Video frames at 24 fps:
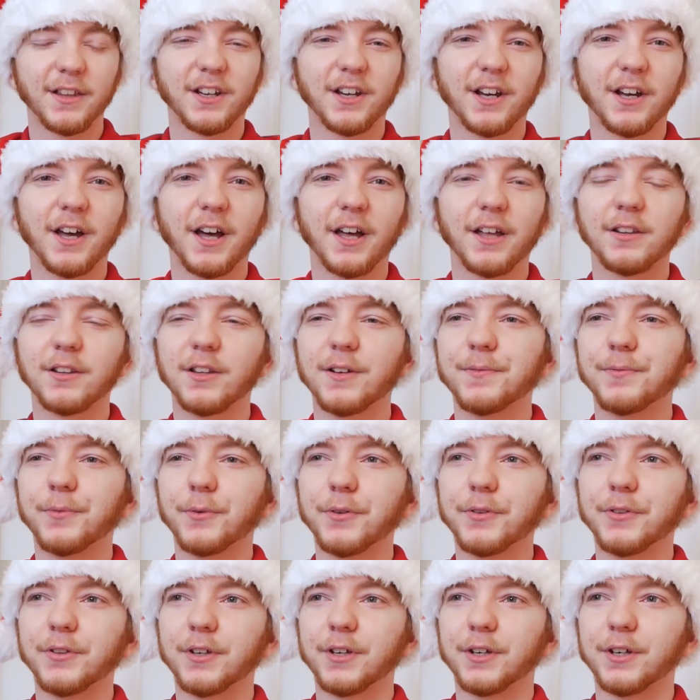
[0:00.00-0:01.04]
Like I love
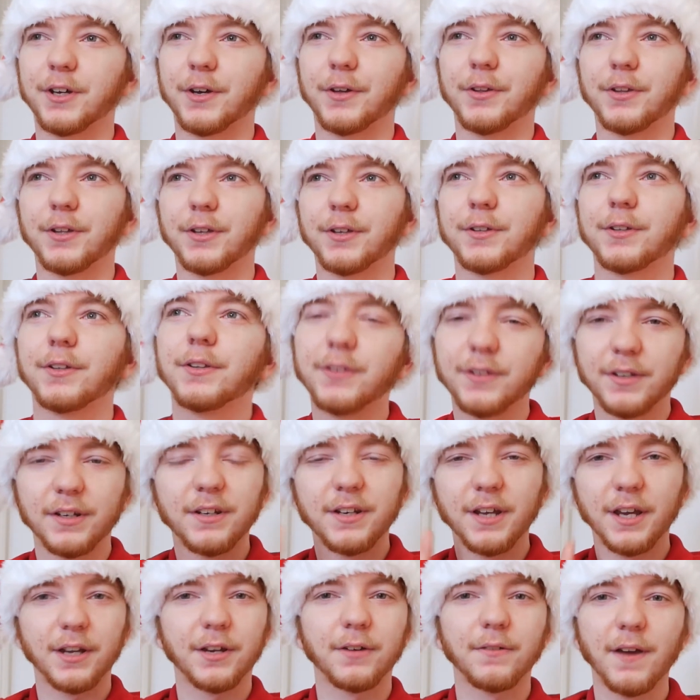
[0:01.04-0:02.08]
all the
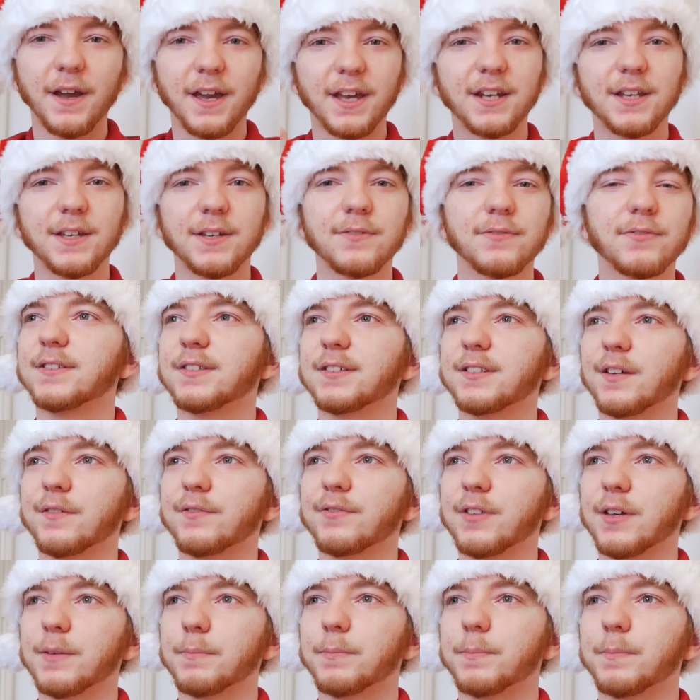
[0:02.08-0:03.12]
decorative
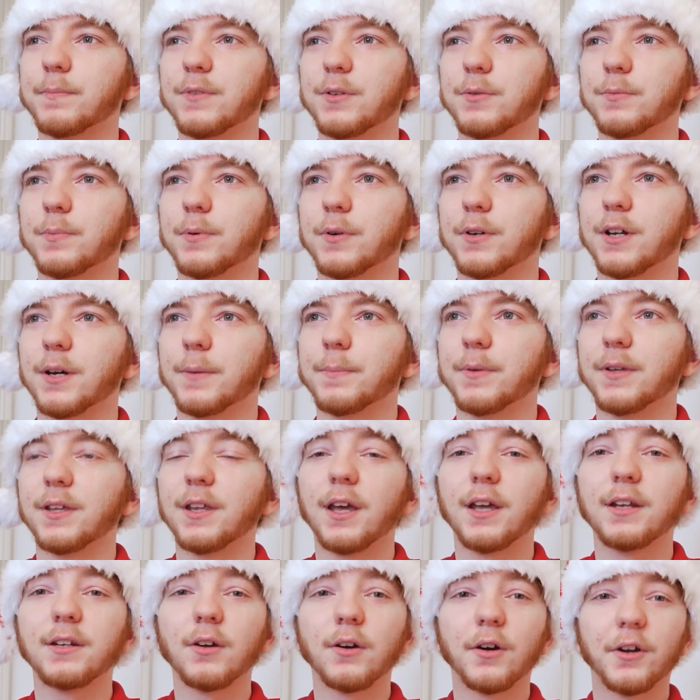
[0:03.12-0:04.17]
stuff that you put up,
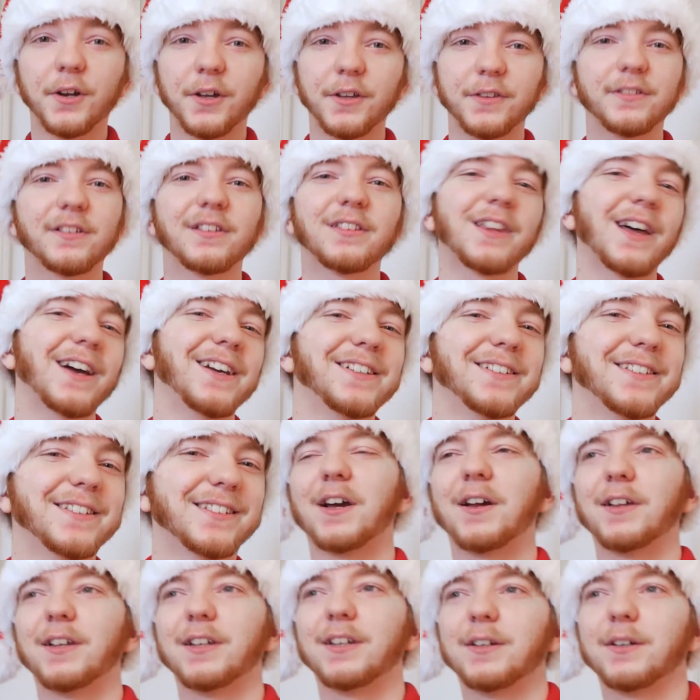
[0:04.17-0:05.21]
and the
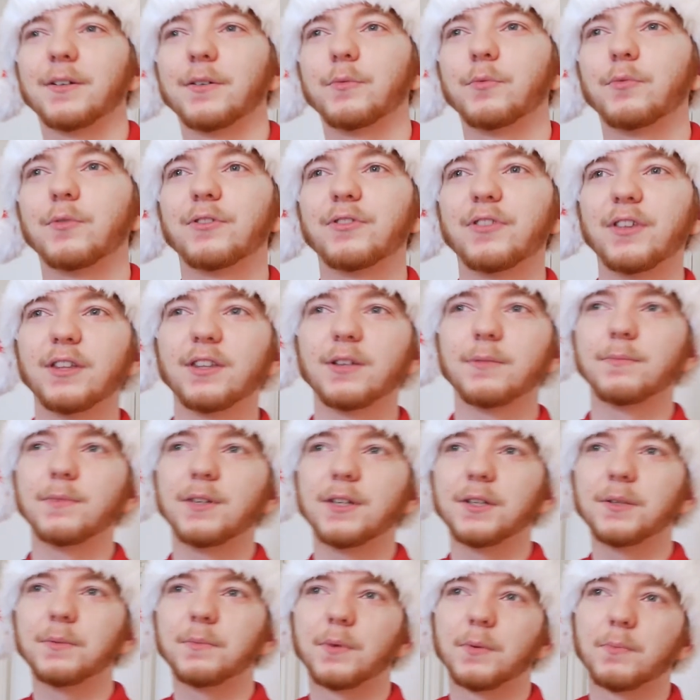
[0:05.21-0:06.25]
lights. Like one thing that
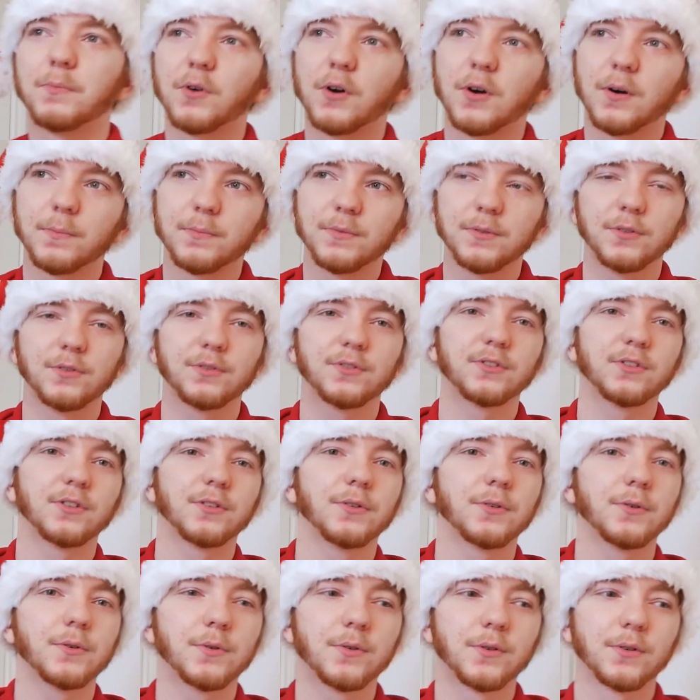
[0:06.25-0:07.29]
me and my mom used to
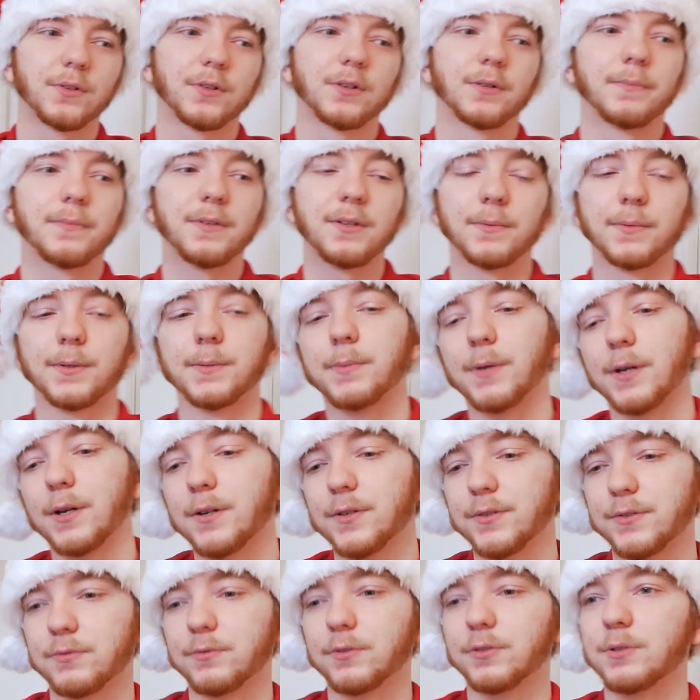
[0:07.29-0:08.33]
do, or me and my
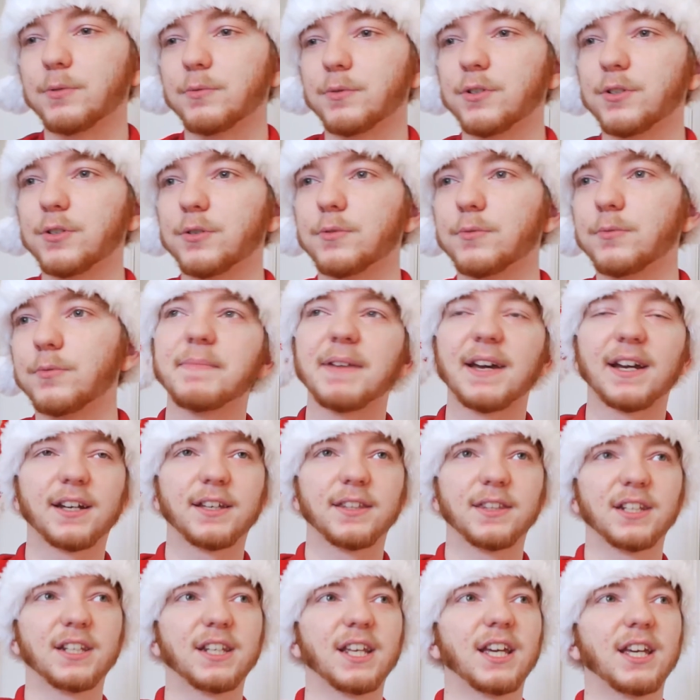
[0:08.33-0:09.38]
parents really would do back
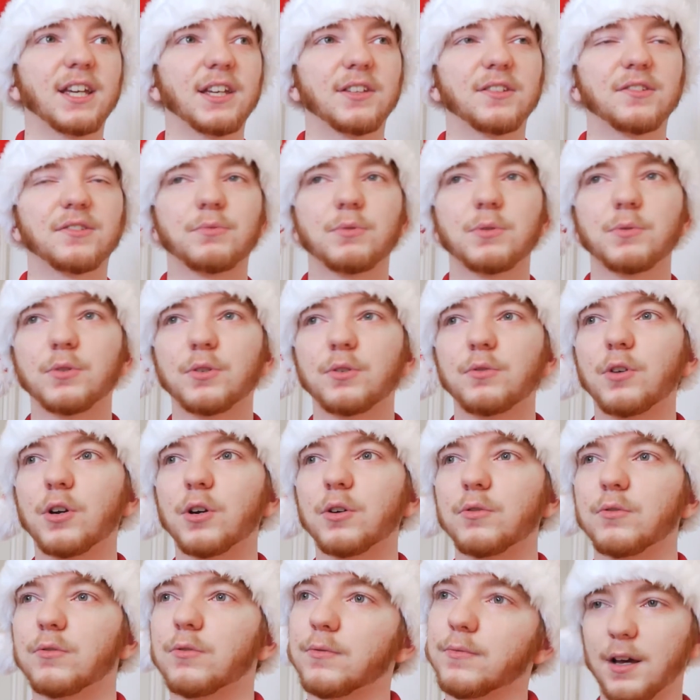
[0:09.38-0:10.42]
in the day, is we would
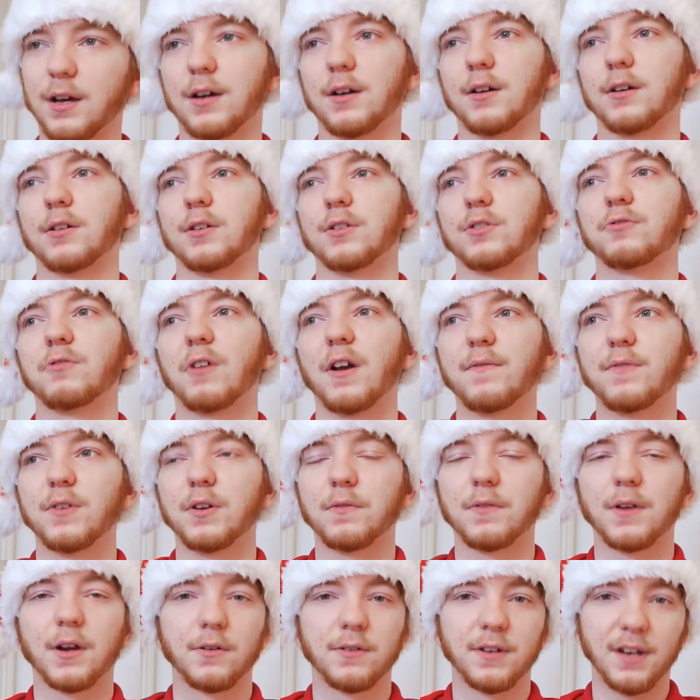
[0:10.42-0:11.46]
go driving
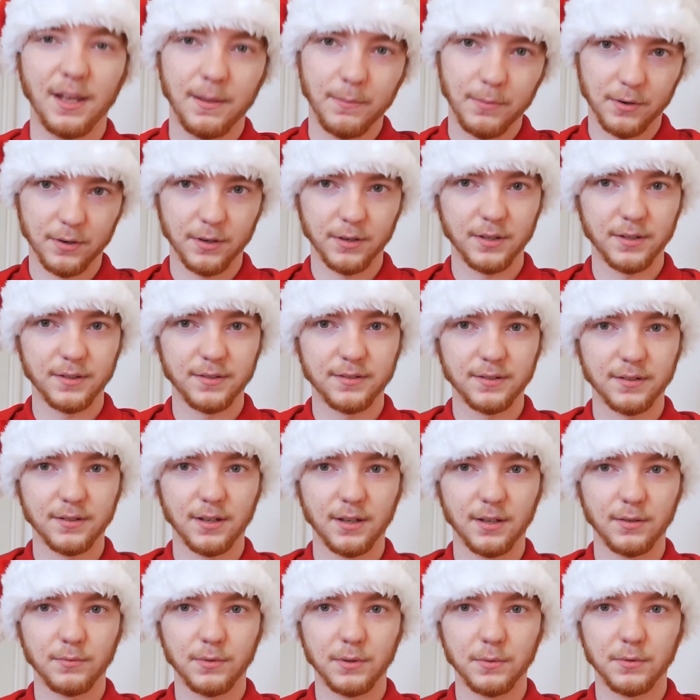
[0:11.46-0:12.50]
around neighborhoods,
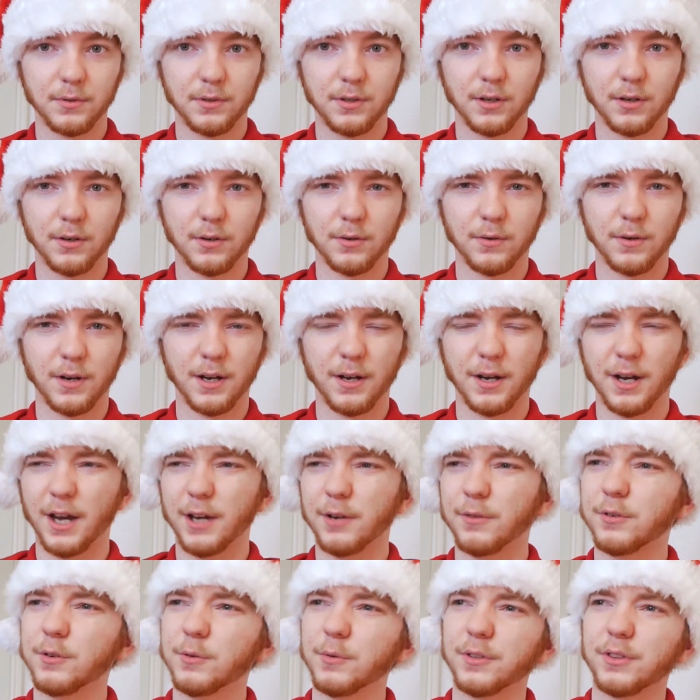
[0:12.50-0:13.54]
and we would go, I
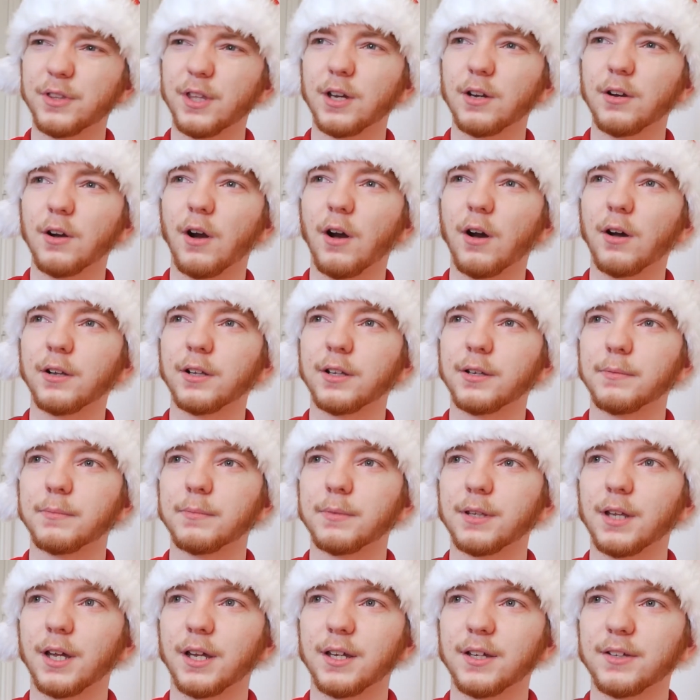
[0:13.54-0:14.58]
don't know what they call it,
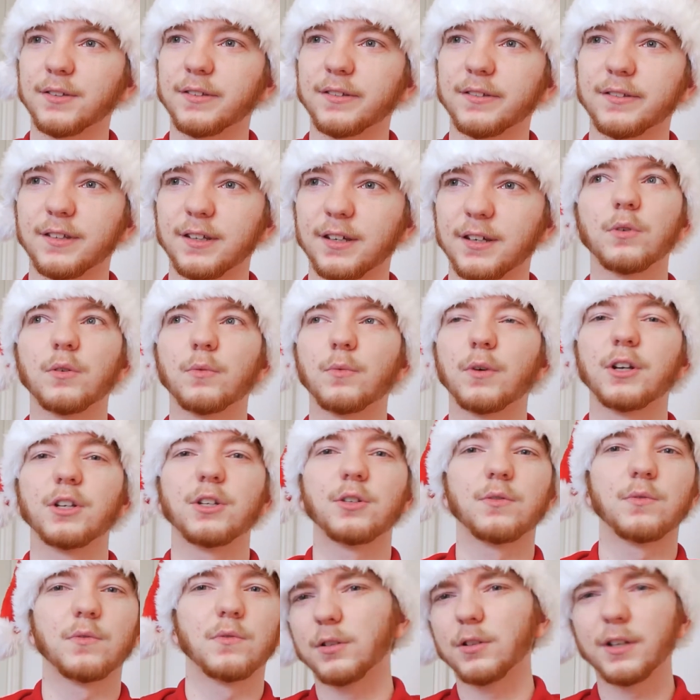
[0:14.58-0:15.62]
but I guess it's like where
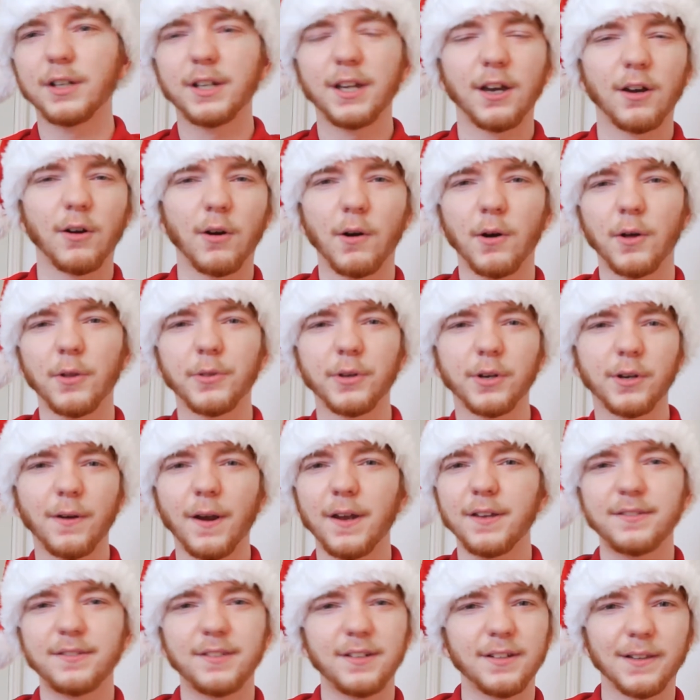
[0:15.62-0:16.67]
you look at all the
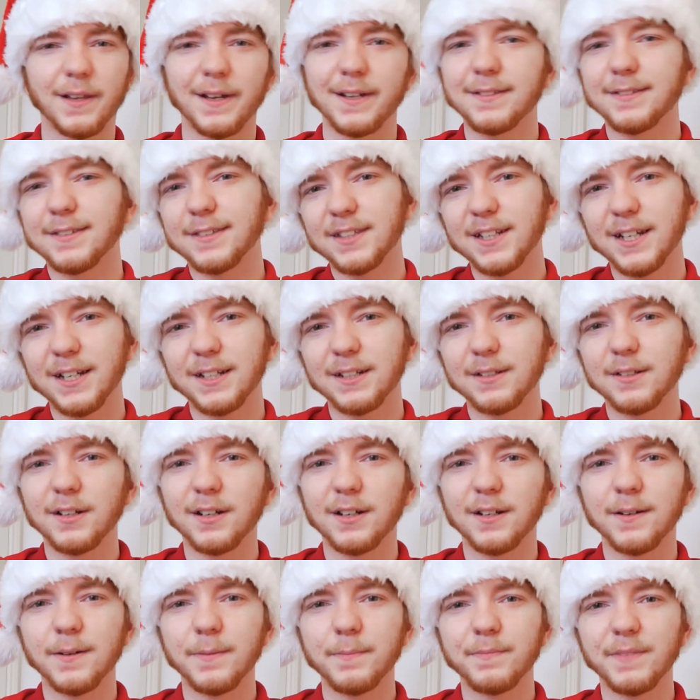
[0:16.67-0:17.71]
crazy lights that
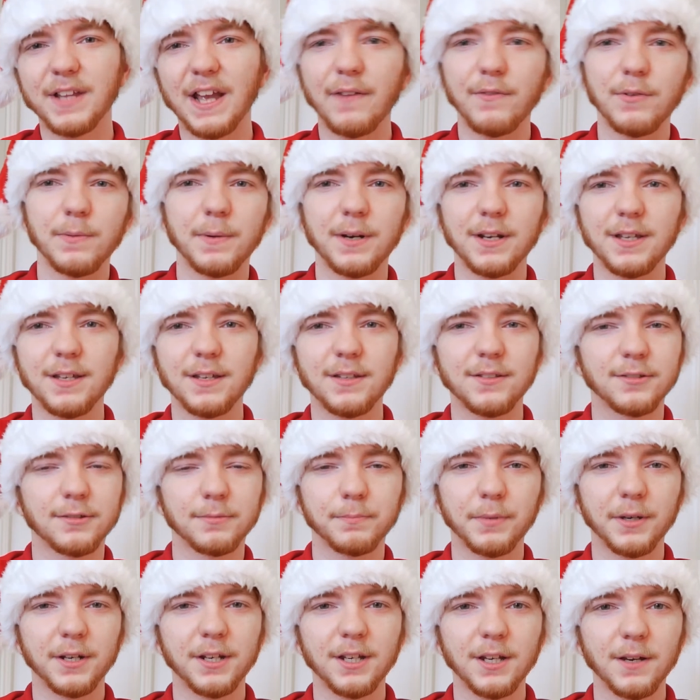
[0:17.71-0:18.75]
everybody is
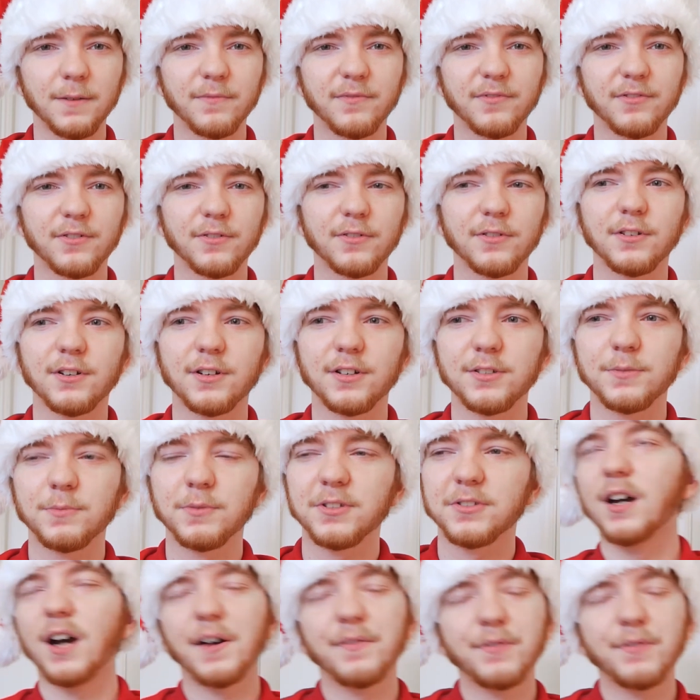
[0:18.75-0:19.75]
putting up for Christmas. I've